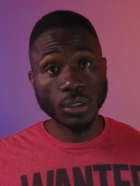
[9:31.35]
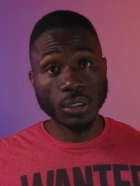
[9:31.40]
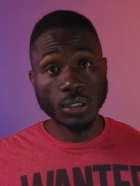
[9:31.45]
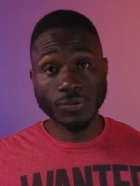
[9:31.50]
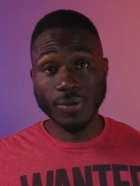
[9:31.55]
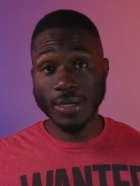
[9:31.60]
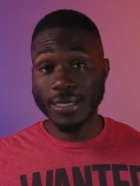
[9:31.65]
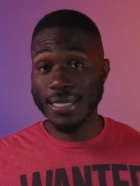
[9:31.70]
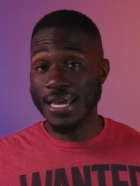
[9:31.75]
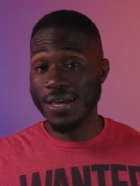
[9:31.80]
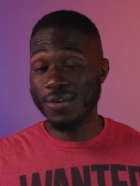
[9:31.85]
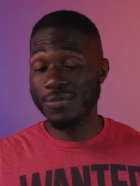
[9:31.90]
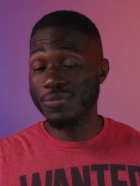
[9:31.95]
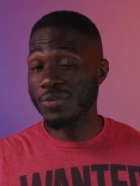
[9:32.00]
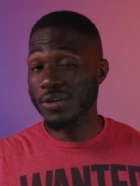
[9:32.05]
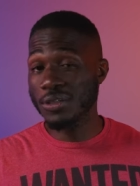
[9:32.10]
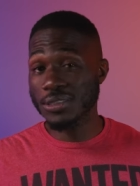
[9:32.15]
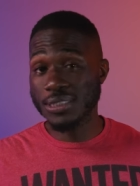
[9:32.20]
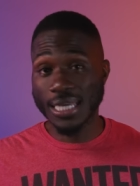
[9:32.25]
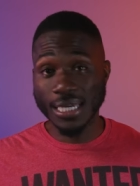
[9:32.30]
Cause right now it
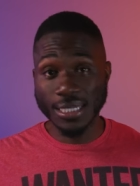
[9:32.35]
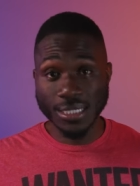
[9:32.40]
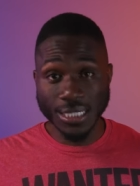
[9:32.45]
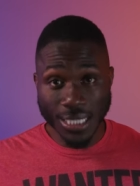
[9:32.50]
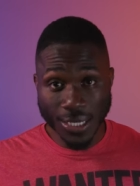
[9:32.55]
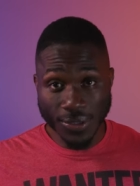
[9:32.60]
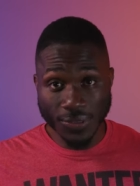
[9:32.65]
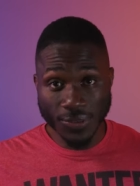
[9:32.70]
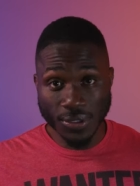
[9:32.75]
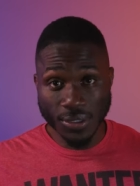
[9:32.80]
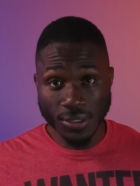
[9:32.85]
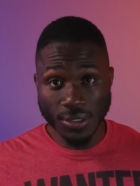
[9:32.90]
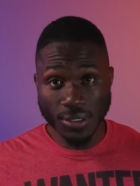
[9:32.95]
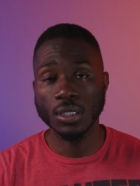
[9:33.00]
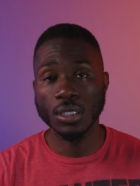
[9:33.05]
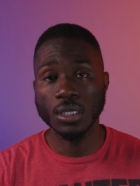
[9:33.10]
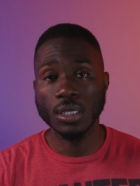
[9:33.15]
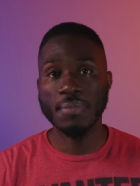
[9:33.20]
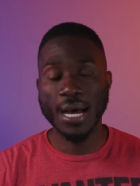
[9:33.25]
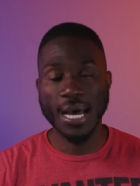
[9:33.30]
feels like nothing.
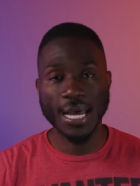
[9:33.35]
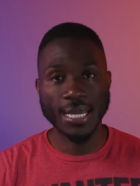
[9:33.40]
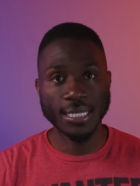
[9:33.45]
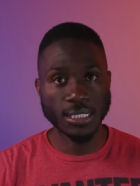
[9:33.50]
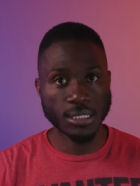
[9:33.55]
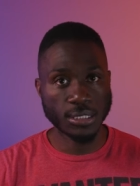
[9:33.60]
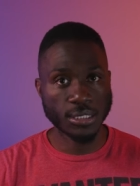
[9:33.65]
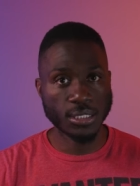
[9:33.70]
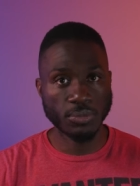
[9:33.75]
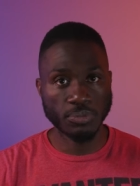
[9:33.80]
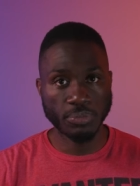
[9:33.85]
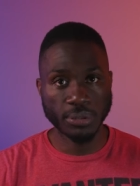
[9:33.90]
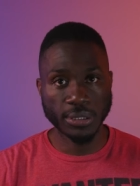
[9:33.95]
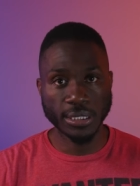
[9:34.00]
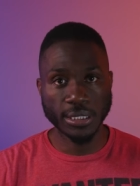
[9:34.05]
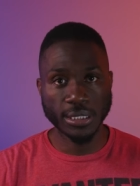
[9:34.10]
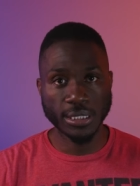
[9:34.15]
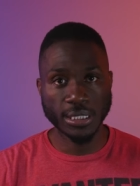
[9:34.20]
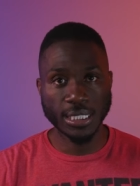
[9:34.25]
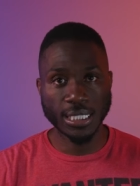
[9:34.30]
Mind is
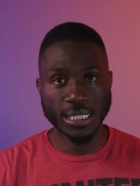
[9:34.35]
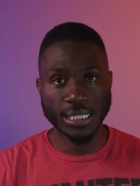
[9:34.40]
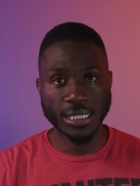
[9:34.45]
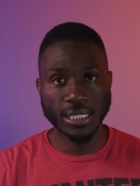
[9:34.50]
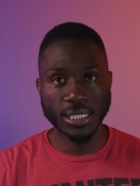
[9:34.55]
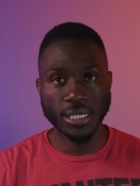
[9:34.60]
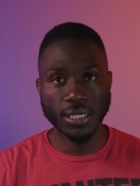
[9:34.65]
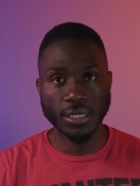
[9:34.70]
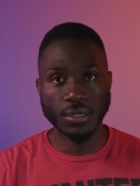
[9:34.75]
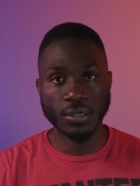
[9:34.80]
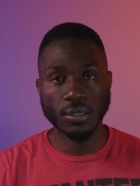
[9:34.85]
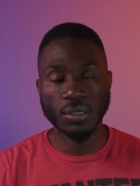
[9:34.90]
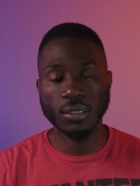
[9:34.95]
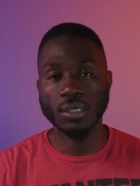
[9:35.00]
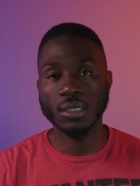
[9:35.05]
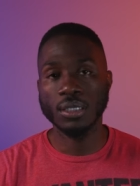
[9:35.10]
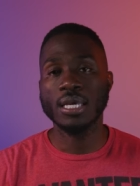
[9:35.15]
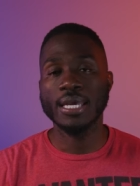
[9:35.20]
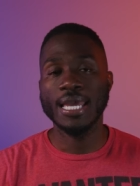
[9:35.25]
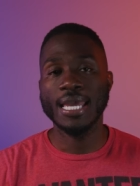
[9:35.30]
completely clear
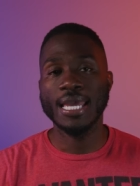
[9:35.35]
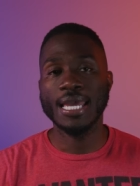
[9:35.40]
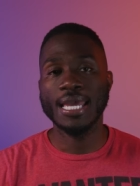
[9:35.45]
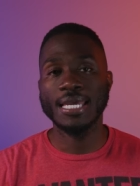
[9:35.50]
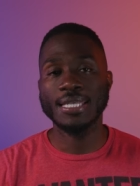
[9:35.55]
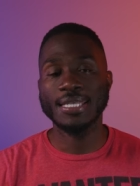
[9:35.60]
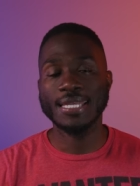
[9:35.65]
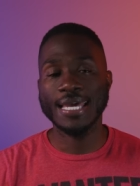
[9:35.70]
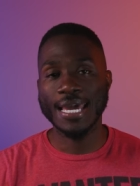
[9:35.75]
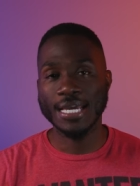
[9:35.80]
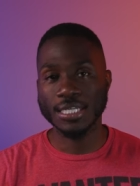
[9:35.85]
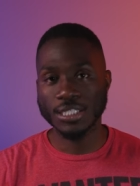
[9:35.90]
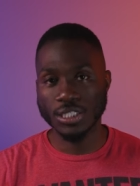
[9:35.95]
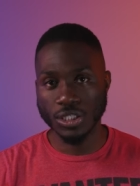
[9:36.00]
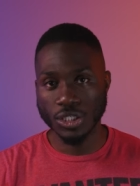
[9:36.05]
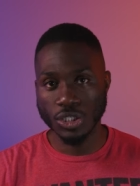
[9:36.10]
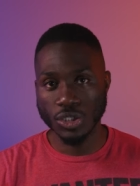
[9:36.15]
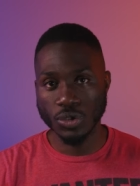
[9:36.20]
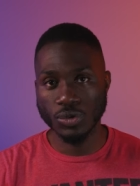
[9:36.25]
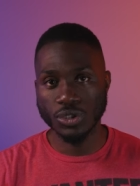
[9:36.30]
and the
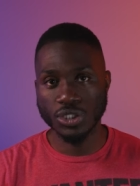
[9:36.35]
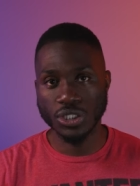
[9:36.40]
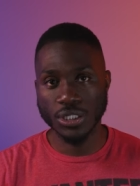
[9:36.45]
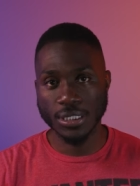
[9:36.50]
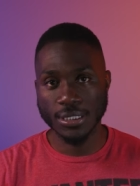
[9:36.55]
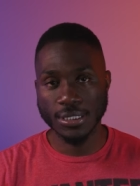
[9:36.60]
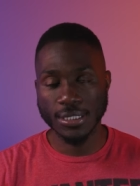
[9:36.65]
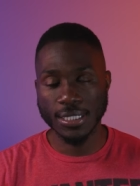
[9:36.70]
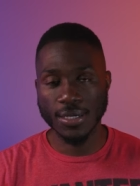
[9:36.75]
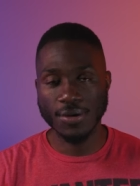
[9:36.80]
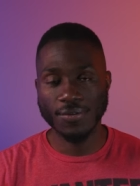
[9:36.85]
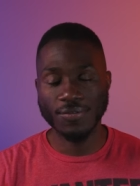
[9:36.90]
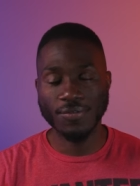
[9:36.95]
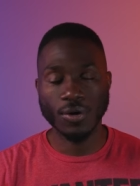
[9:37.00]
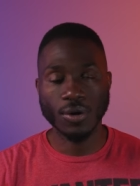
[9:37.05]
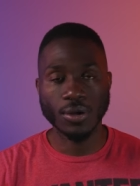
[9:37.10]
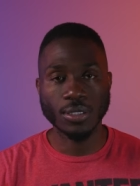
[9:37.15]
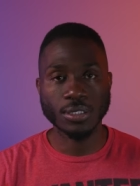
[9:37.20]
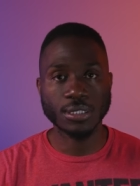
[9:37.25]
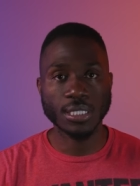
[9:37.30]
execution is there as
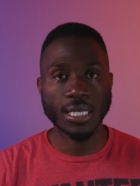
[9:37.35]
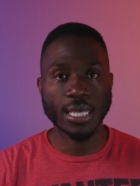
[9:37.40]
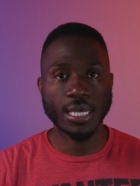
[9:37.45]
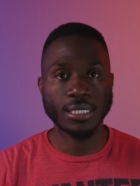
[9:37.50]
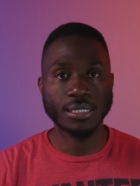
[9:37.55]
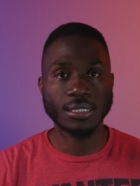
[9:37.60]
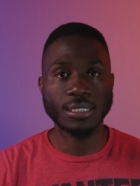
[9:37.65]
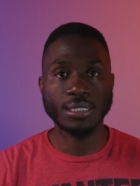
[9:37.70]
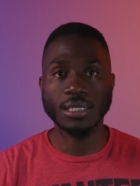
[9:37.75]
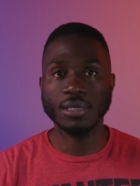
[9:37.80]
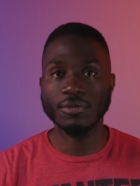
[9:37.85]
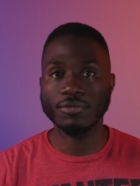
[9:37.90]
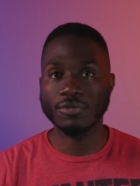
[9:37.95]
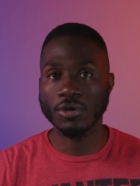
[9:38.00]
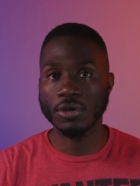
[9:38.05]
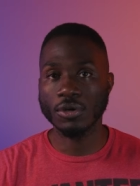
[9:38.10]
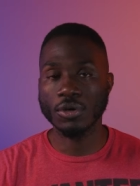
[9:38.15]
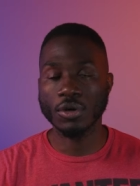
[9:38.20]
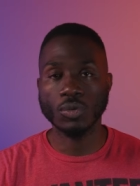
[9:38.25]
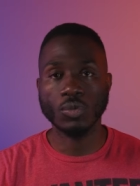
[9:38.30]
far as like
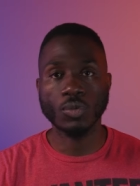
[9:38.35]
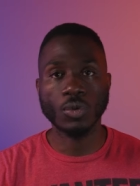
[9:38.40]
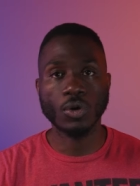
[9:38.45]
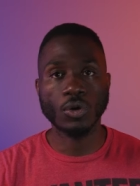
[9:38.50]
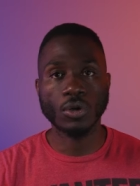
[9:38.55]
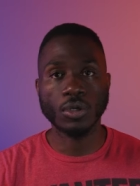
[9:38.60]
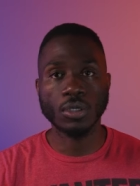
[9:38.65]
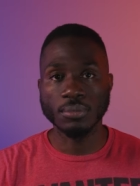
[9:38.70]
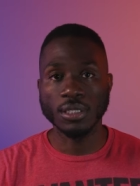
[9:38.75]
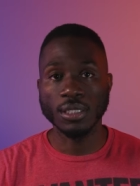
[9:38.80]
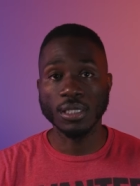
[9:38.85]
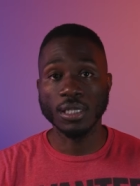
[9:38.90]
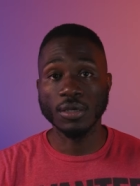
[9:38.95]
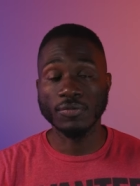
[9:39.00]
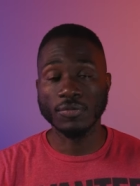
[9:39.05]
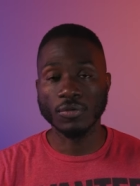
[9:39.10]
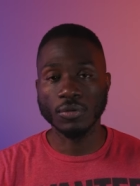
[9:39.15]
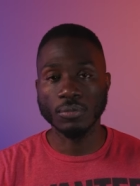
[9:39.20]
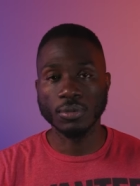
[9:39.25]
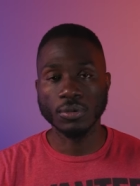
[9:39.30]
delivering on work
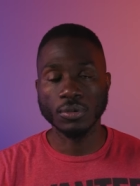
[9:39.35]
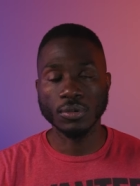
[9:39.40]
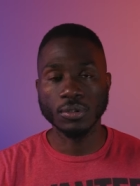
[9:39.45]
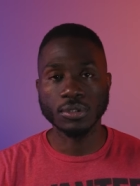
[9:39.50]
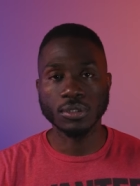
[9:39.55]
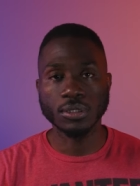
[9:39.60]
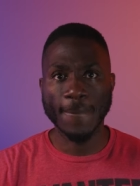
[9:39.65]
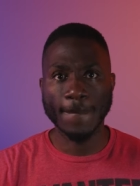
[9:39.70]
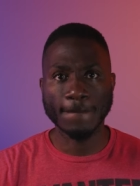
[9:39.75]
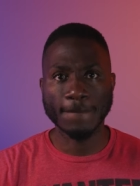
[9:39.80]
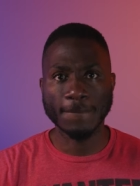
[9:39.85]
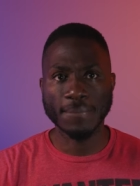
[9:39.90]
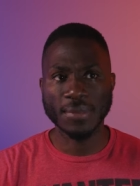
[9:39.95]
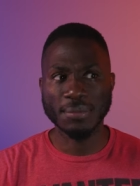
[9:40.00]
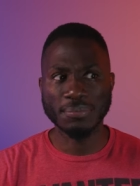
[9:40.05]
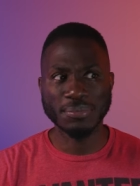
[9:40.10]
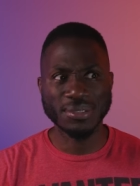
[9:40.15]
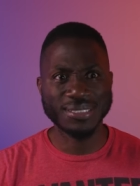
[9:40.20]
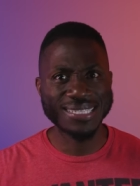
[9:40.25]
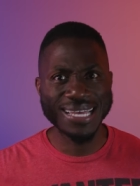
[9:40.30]
deliverables.
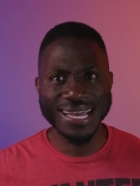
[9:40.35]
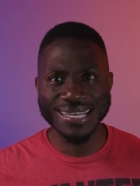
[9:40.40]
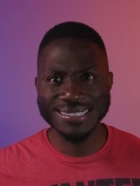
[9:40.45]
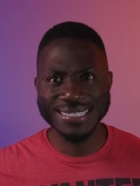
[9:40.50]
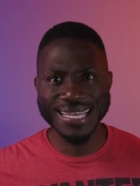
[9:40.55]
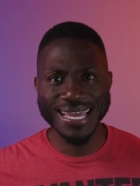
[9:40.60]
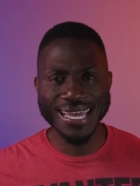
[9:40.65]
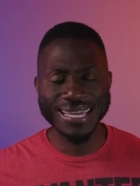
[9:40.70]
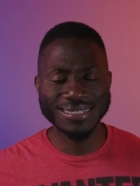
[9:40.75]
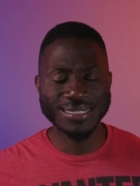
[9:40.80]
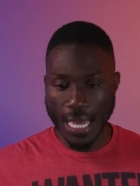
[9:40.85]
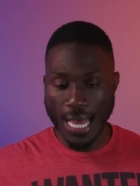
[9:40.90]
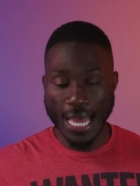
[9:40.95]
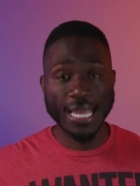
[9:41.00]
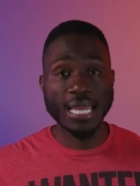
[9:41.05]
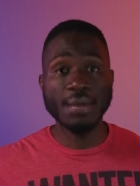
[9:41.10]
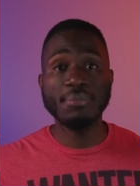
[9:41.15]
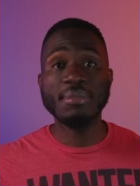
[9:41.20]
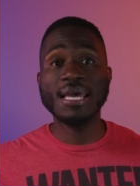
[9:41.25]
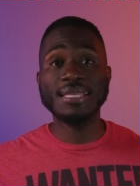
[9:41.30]
Besides that, I
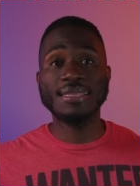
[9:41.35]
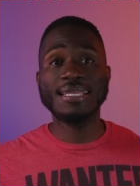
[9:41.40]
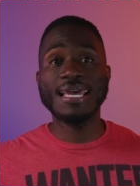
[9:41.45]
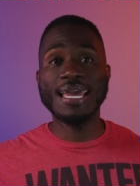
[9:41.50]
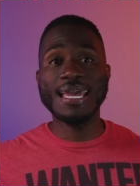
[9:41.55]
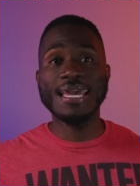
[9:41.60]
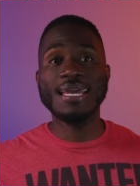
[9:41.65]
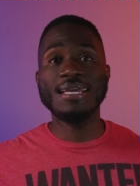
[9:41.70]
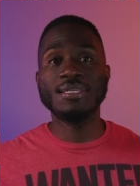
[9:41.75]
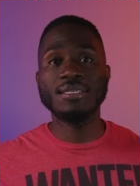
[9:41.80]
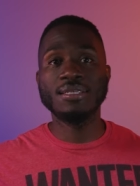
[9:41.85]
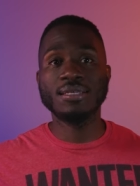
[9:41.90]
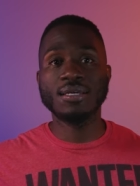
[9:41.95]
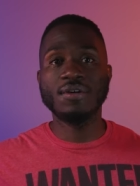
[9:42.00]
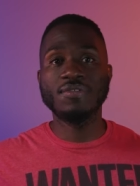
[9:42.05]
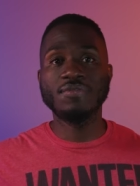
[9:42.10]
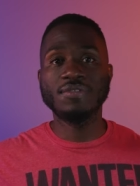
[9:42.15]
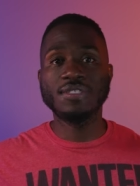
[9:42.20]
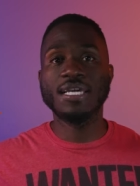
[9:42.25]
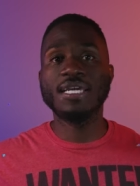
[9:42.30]
am at the end
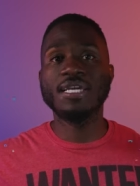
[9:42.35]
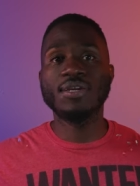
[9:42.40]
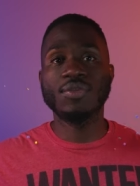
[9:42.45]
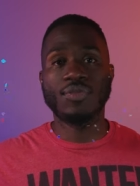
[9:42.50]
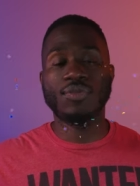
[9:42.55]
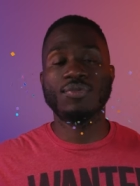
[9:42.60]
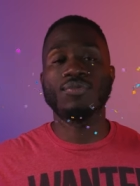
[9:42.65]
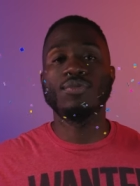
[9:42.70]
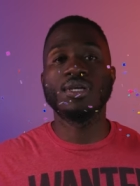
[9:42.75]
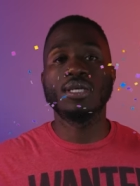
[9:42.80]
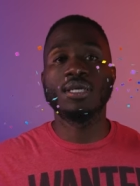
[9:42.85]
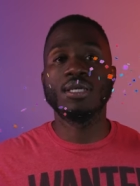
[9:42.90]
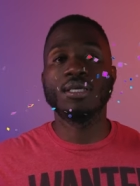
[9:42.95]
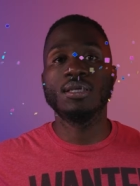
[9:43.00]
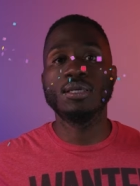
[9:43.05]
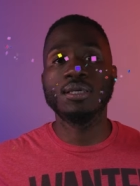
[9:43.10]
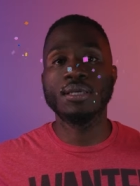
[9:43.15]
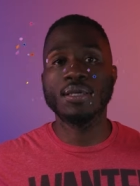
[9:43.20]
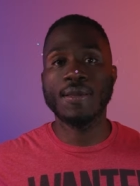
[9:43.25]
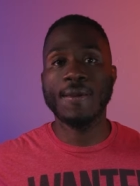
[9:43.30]
of day three
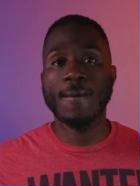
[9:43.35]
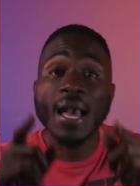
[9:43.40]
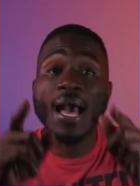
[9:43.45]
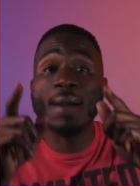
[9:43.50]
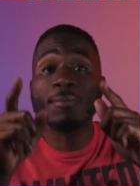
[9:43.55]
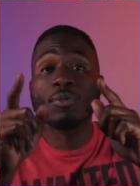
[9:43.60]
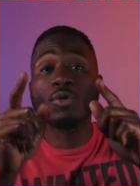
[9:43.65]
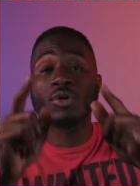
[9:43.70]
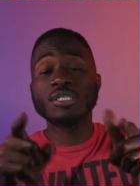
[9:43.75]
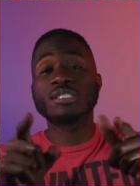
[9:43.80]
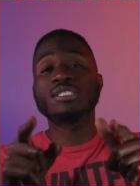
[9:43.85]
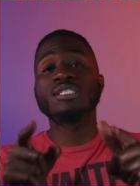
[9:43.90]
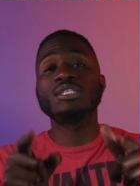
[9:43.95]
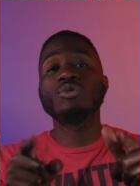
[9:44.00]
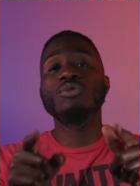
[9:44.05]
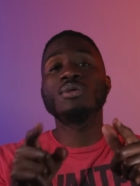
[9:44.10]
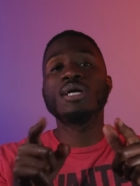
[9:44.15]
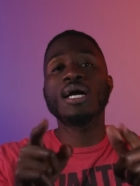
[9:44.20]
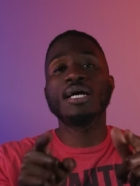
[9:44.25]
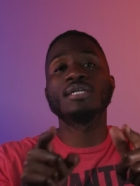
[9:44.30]
I'm going to see
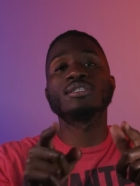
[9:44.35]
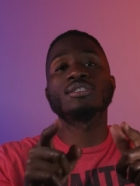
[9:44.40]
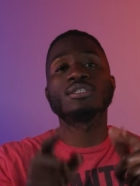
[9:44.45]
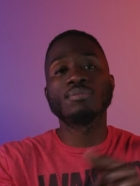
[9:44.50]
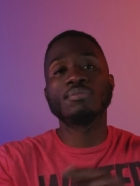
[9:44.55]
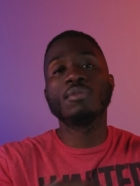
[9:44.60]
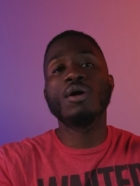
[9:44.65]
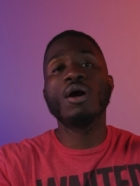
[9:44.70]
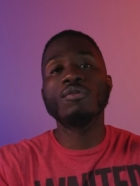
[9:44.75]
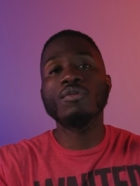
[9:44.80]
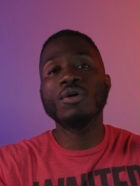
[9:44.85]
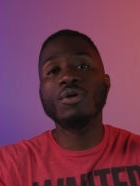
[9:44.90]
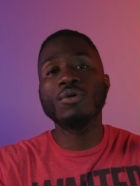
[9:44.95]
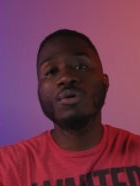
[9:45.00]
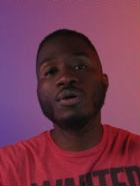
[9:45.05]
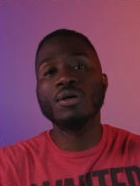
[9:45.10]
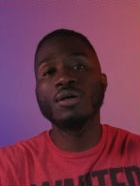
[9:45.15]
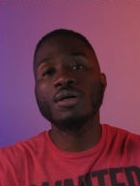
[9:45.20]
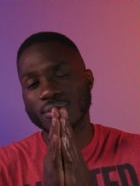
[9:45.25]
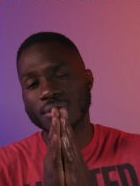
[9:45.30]
you guys
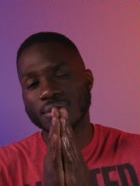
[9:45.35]
tomorrow.